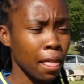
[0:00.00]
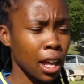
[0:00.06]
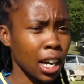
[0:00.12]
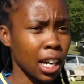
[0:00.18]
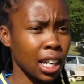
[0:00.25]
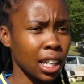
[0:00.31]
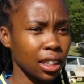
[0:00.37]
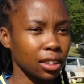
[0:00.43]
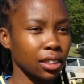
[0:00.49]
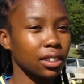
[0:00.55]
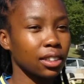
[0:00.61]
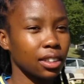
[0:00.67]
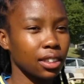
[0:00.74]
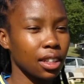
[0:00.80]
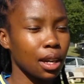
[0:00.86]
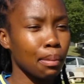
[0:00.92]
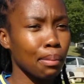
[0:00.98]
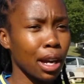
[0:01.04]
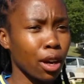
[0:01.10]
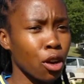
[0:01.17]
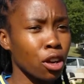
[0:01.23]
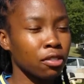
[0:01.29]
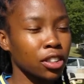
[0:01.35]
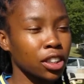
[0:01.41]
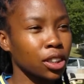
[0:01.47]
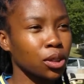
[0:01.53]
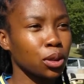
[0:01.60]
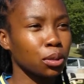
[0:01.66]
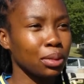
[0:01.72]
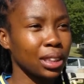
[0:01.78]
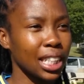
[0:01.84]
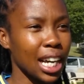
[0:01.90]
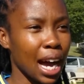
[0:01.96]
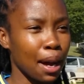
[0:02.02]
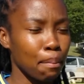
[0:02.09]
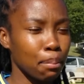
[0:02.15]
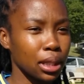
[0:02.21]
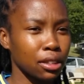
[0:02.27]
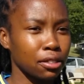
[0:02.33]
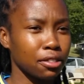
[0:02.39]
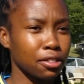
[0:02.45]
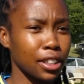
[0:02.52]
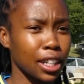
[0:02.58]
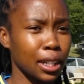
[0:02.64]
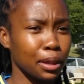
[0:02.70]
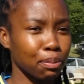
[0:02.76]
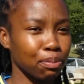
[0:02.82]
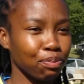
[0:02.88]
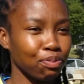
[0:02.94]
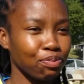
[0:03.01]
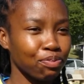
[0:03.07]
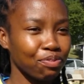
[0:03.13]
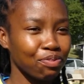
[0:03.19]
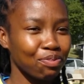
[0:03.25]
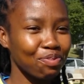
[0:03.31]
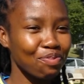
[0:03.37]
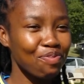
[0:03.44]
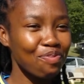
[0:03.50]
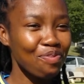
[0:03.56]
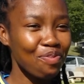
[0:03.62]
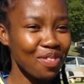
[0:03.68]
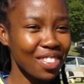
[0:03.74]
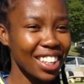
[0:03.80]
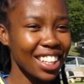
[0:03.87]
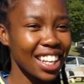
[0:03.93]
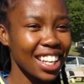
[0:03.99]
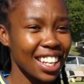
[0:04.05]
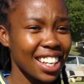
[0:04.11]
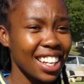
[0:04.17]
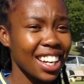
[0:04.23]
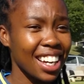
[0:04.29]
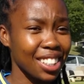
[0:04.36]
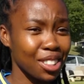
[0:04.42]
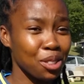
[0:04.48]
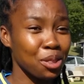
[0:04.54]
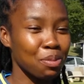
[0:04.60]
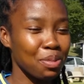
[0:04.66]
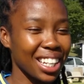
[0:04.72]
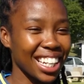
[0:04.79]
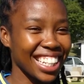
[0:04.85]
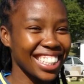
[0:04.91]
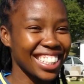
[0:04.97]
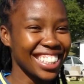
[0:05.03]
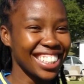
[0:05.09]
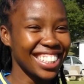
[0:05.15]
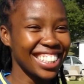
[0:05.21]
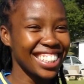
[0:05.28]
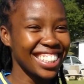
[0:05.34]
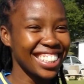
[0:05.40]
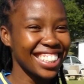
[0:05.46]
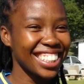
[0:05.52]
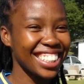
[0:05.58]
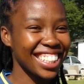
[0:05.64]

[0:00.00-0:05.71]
my confidence will be up if I do play. Mm-hmm.